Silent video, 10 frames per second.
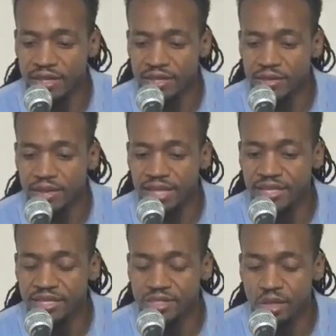You know,
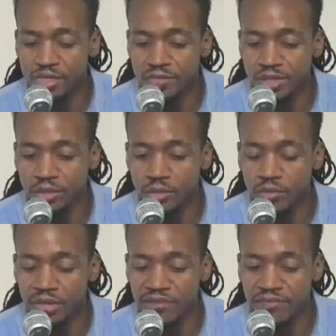lately the songs have been a little
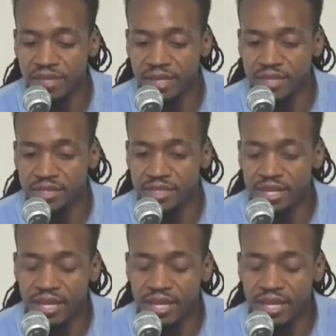brief because,